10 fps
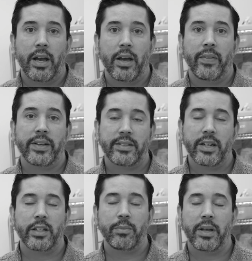And they
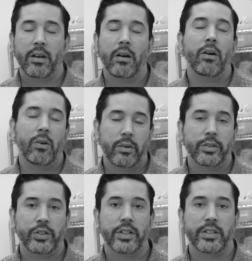said to me, "Oh,
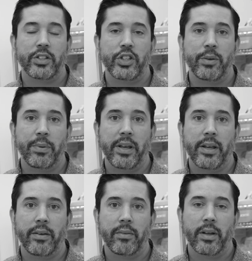just a GP,"
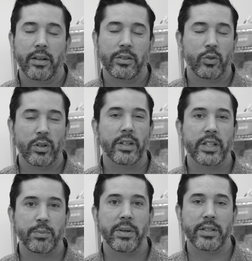and sort of
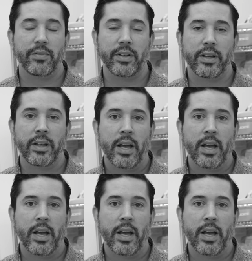dismissively.